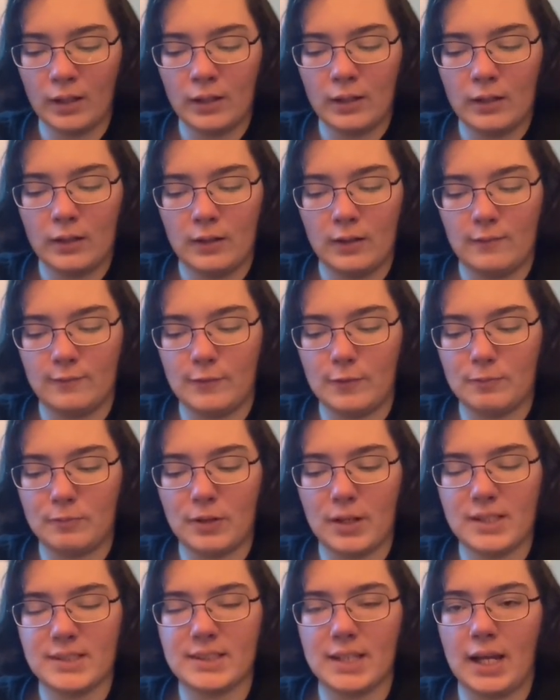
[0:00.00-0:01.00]
If you
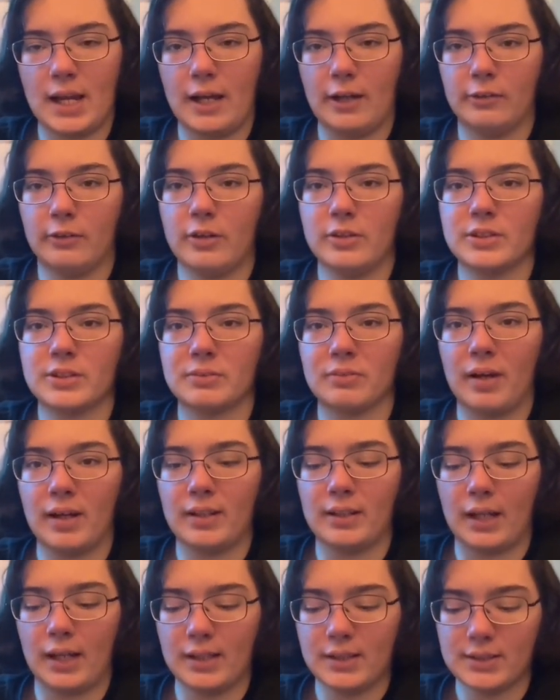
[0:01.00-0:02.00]
press the arrows
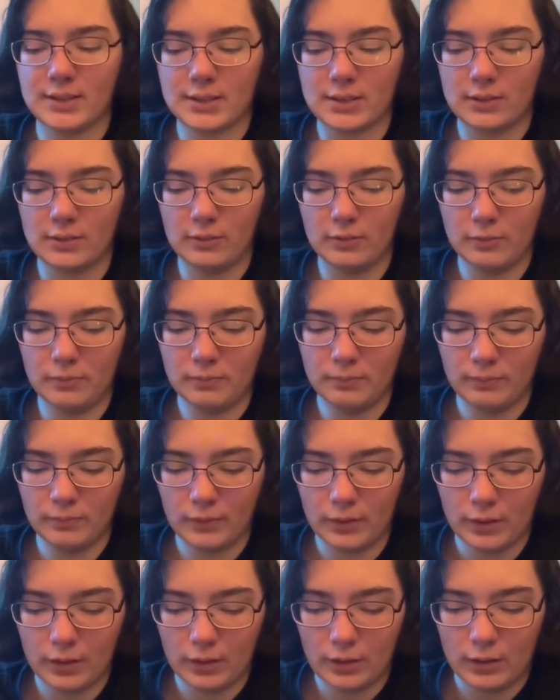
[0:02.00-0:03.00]
right next to them,
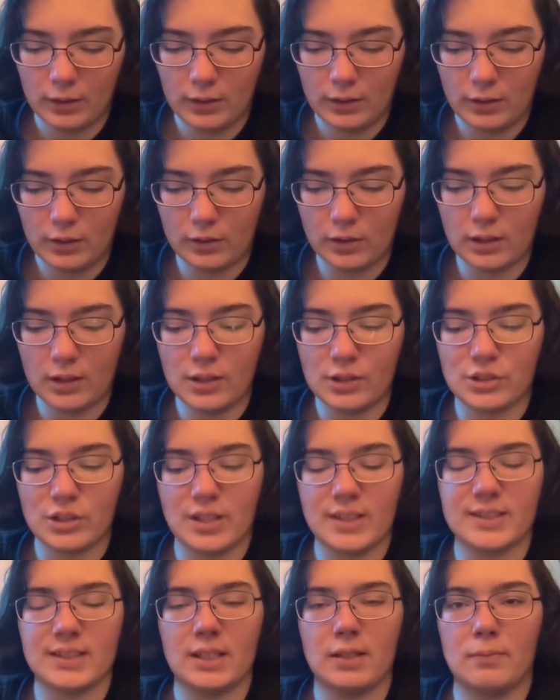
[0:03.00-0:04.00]
you can
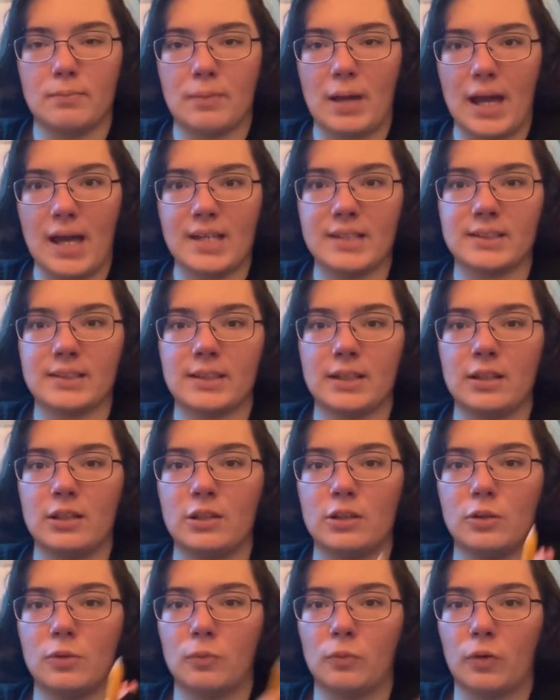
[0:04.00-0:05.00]
adjust the opacity
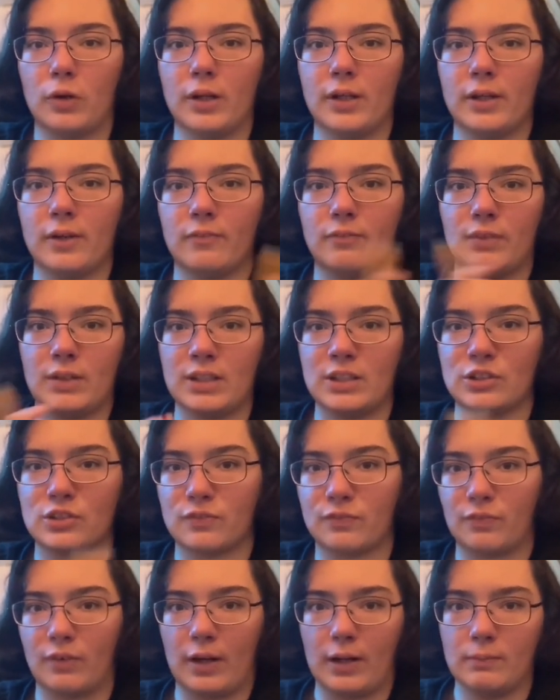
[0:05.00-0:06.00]
you want of each
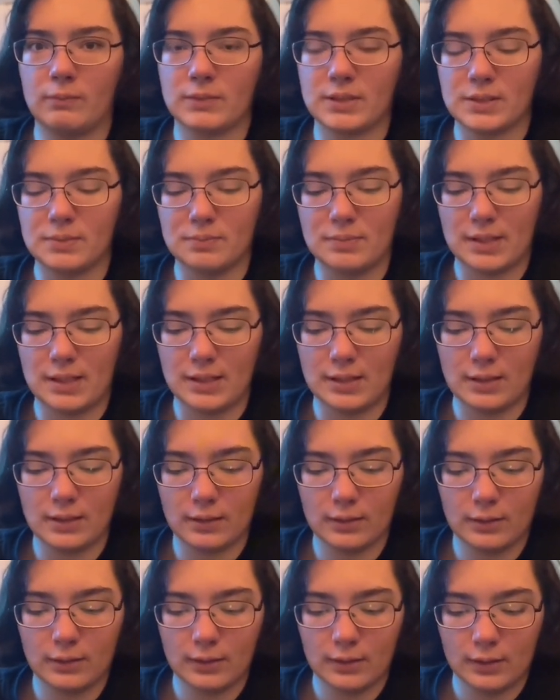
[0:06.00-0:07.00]
frame to be.
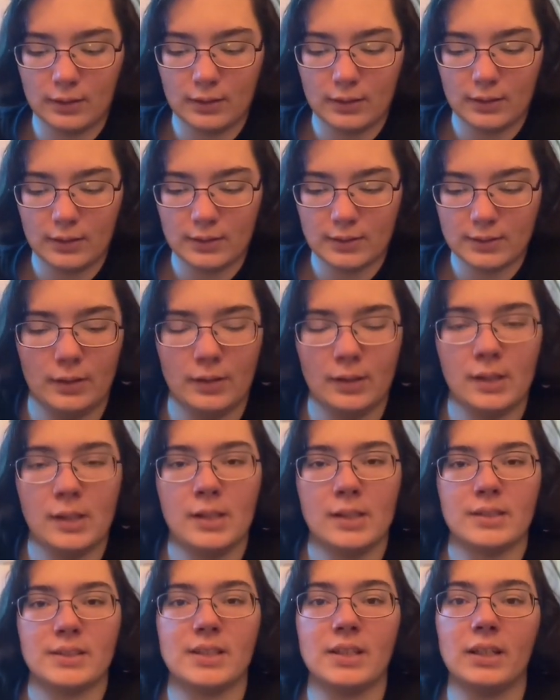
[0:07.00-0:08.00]

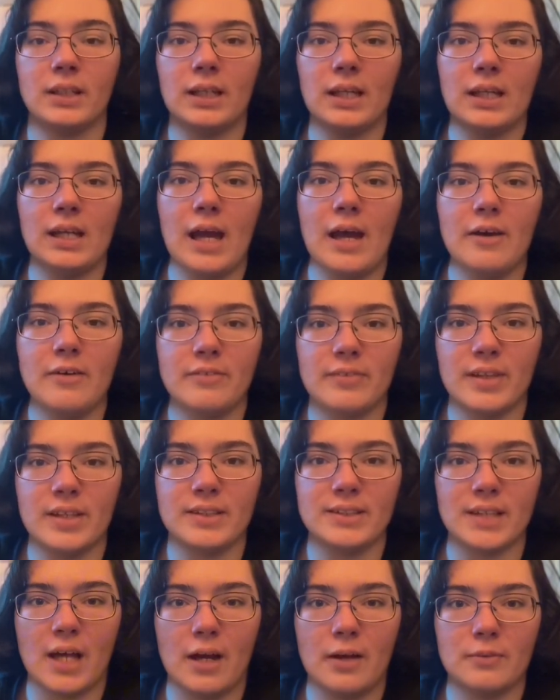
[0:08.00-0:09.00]
So to get out of
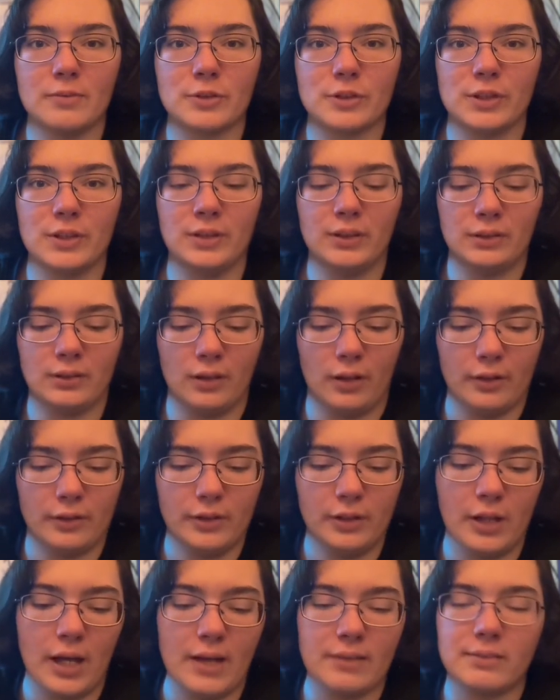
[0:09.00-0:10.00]
this option, all
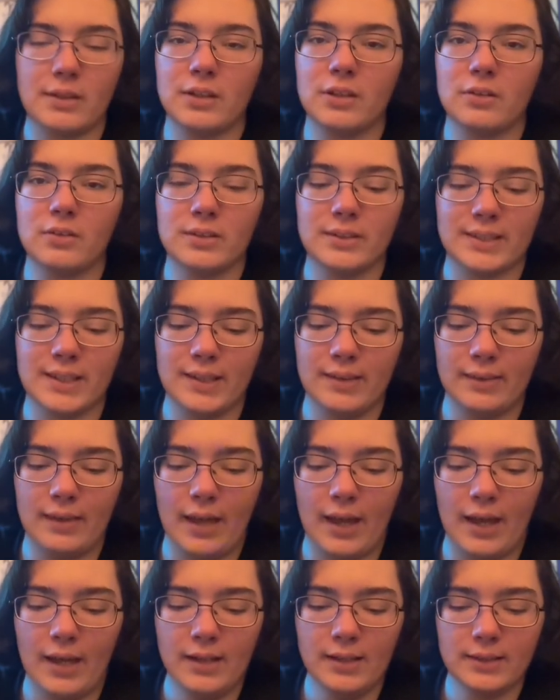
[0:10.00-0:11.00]
you have to do is hit the
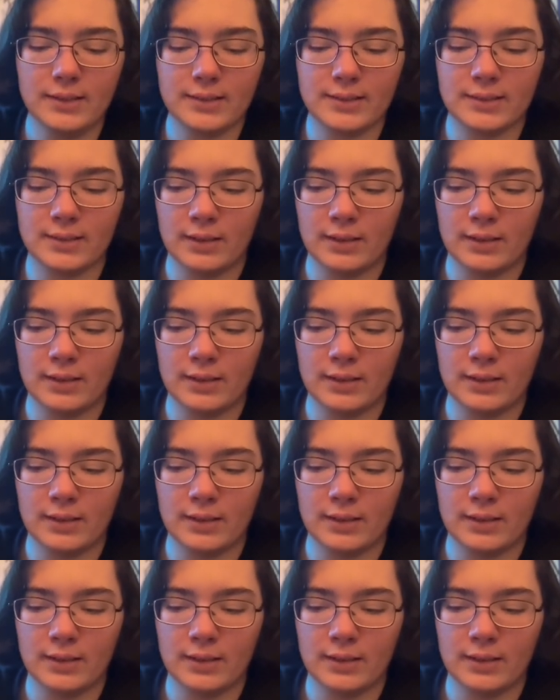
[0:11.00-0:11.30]
X.